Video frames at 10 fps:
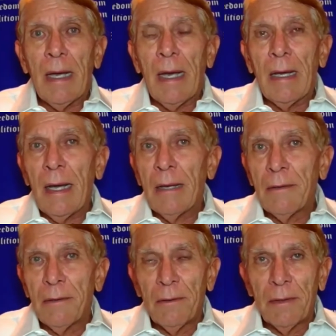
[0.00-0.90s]

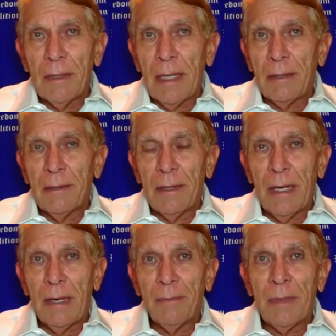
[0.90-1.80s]
I don't know that that
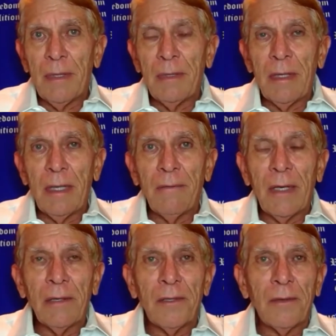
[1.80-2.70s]
could happen
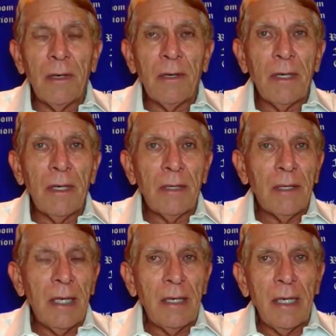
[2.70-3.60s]
in Venezuela
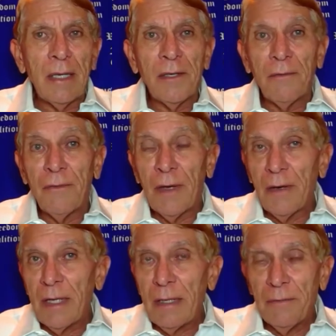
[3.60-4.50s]
yet. It is a
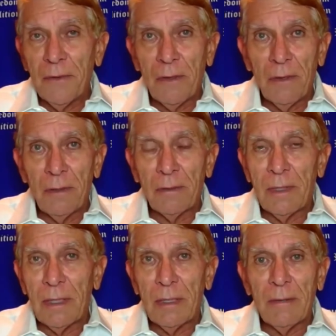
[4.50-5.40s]
very
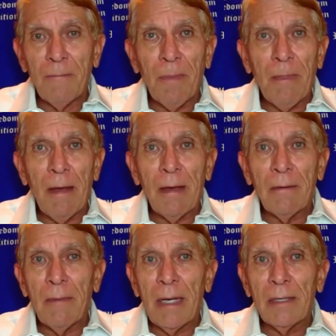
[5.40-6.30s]
difficult
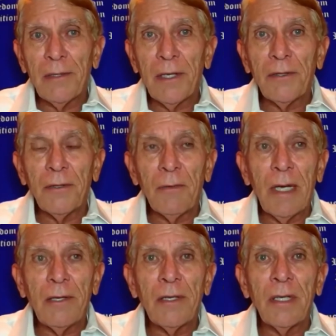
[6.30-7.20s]

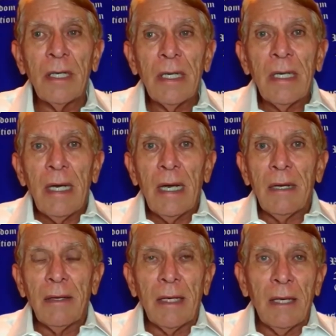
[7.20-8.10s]
situation.
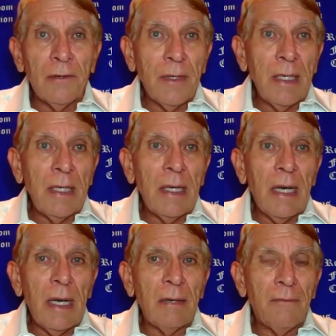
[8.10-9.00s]
The country,